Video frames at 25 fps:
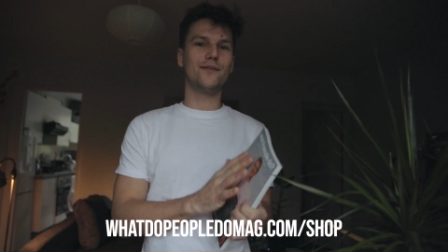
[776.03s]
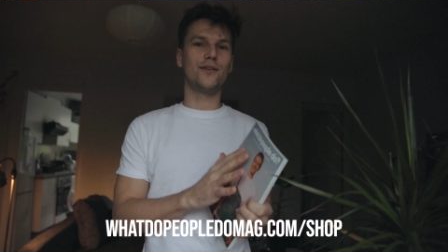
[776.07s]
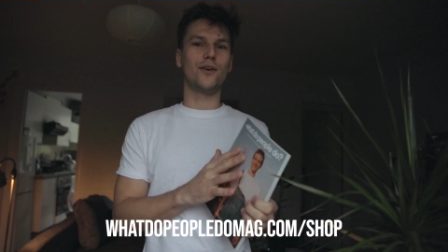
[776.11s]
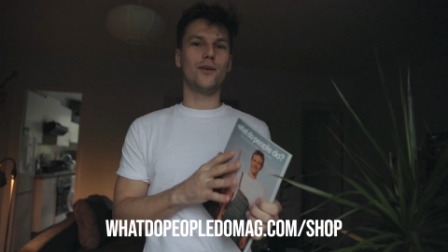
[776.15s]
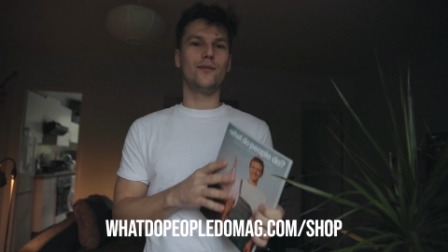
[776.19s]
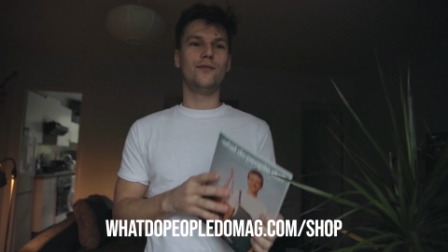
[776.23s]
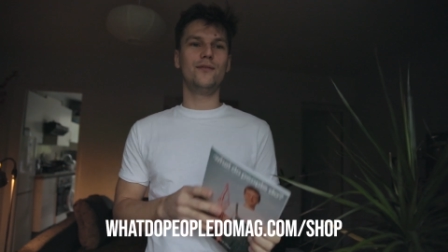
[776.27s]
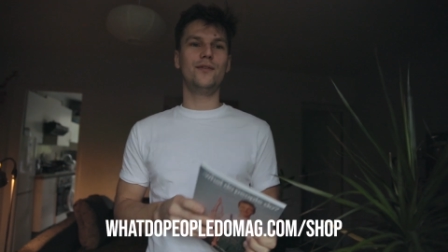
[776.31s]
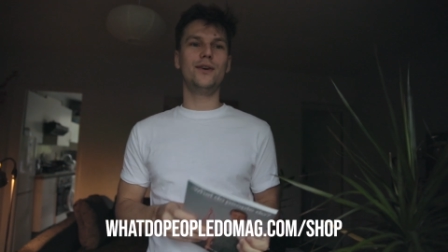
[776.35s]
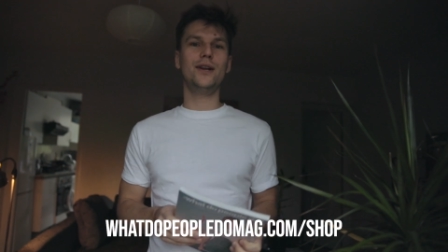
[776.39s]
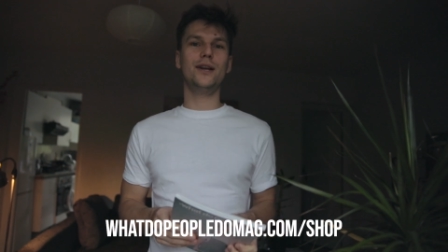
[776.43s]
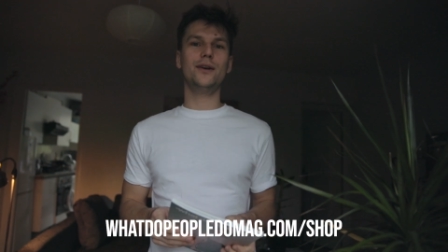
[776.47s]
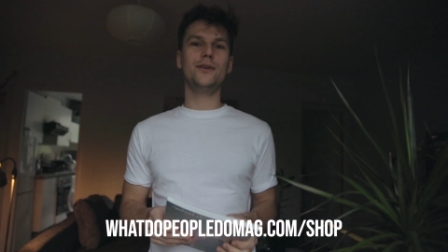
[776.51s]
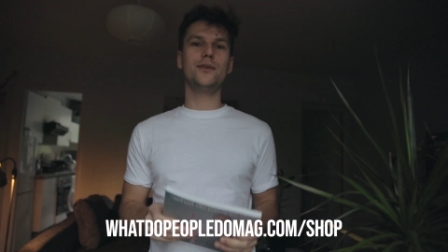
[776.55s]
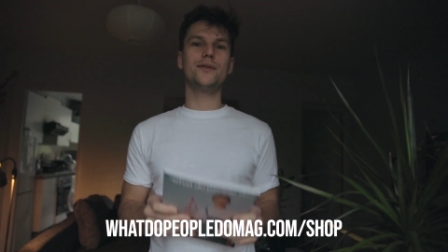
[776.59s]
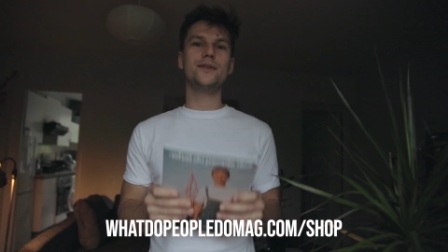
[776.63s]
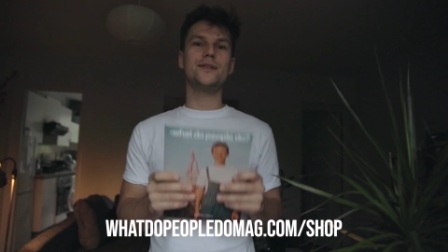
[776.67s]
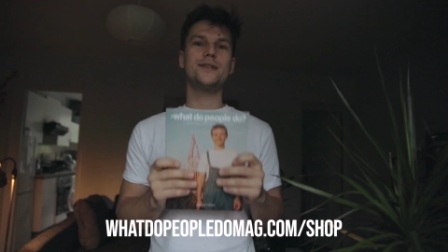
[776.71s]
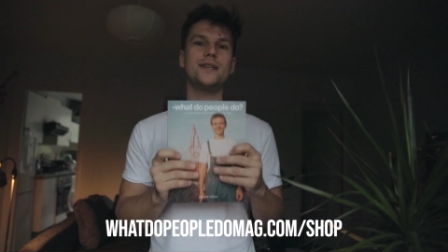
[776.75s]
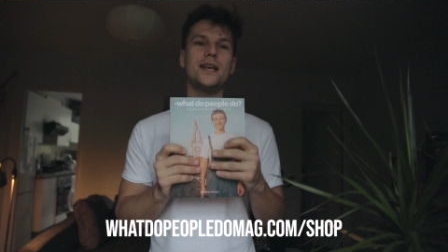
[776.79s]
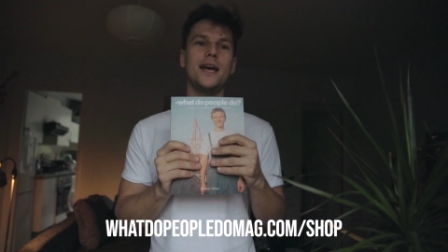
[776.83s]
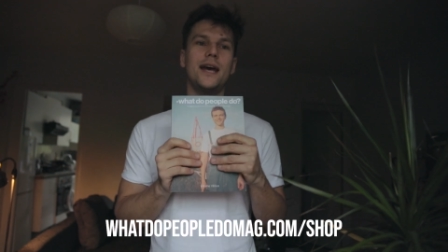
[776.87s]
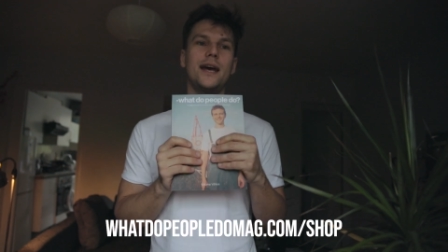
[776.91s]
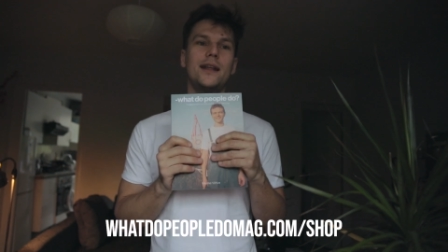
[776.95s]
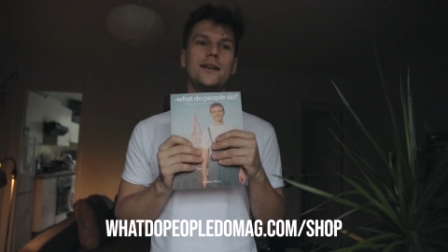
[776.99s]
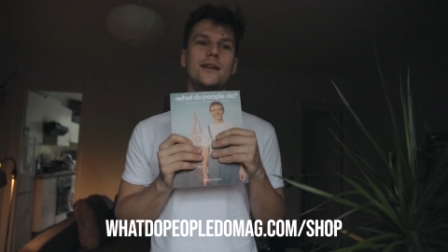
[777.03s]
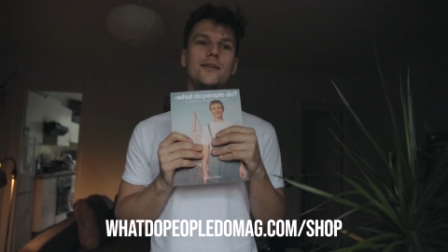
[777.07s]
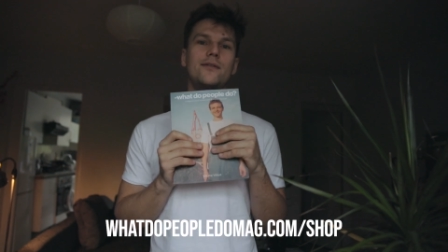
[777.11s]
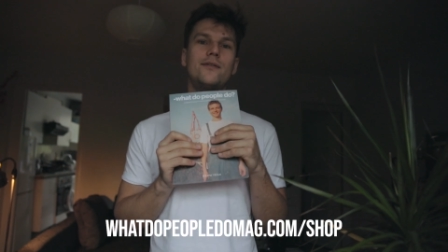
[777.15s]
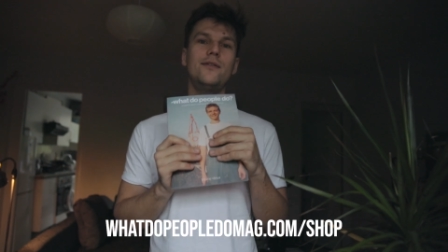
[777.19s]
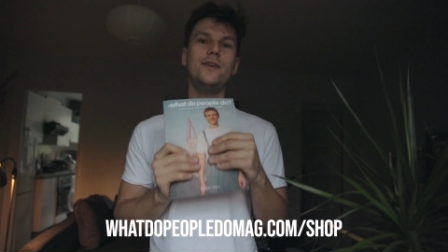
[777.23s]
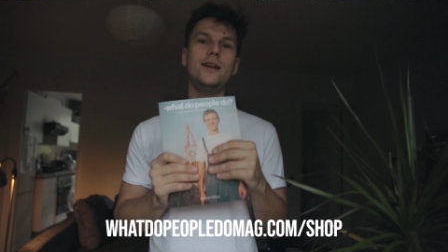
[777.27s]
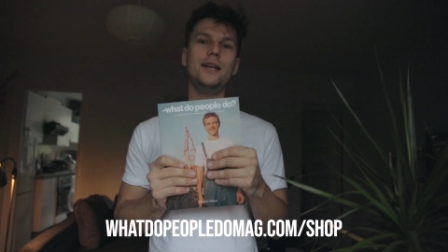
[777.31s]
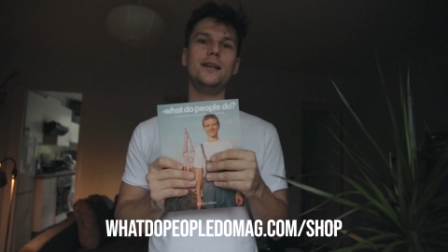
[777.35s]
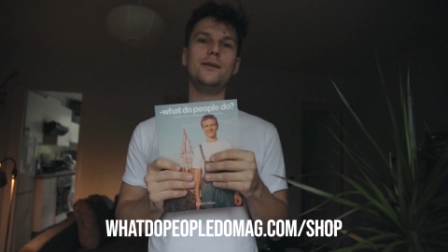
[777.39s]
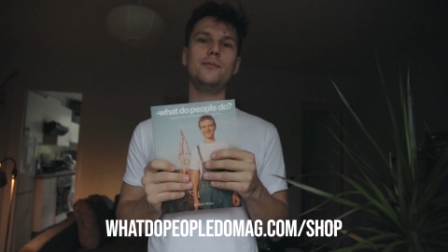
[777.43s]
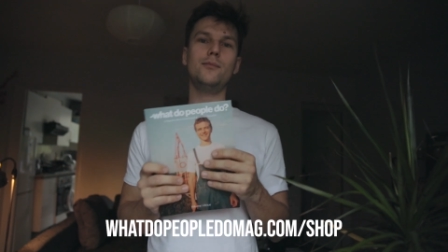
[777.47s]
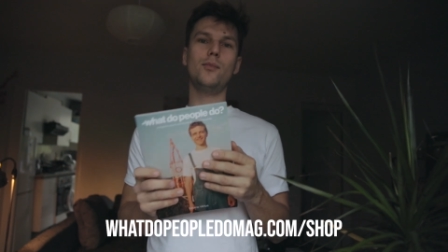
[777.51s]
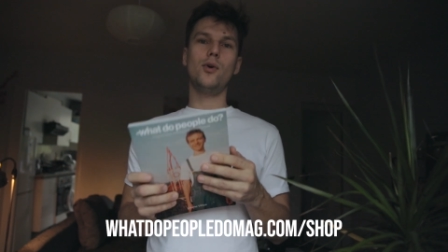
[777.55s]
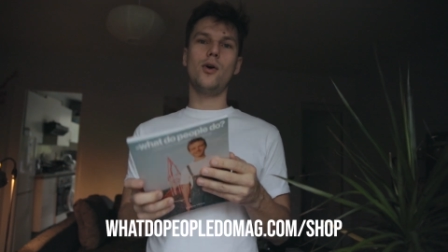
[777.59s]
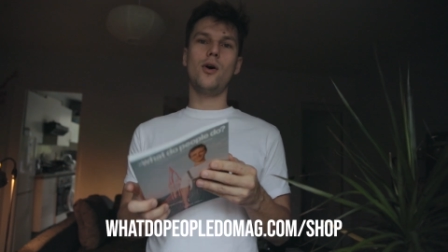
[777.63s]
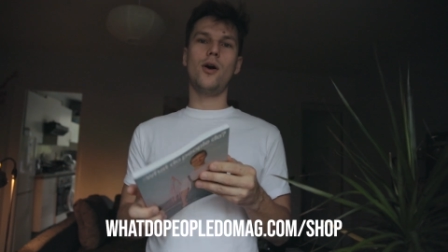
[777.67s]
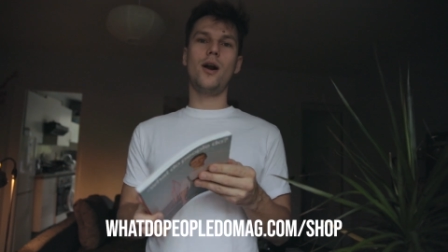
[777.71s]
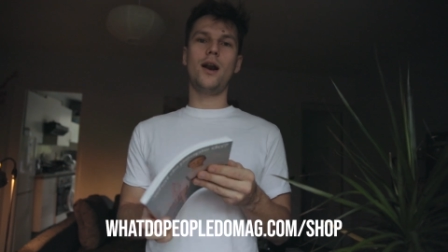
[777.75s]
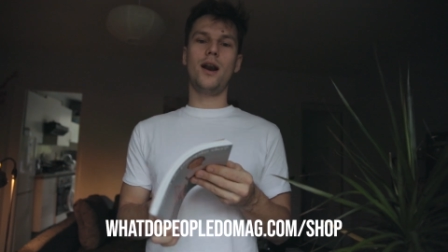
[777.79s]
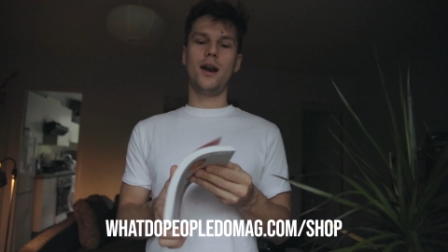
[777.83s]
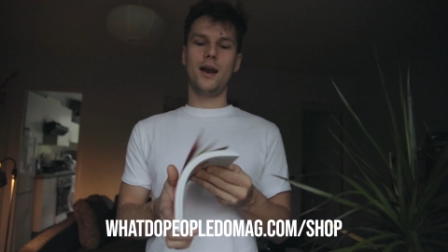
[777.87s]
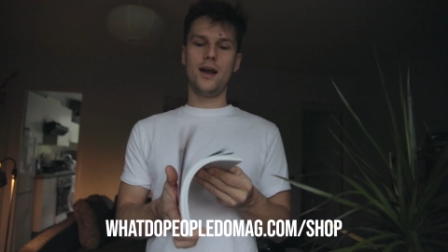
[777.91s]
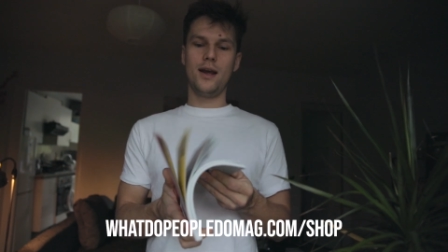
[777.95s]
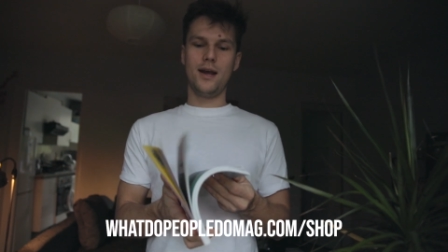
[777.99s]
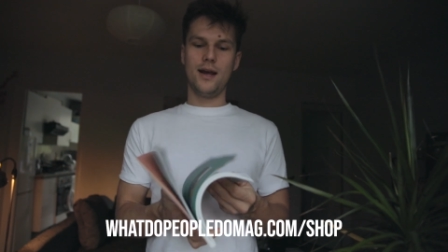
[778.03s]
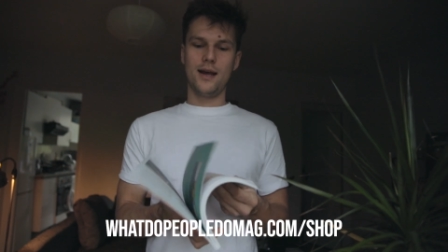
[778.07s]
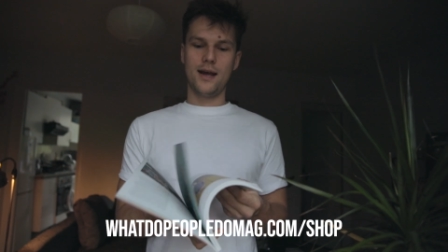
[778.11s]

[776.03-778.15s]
from Vilnius and read more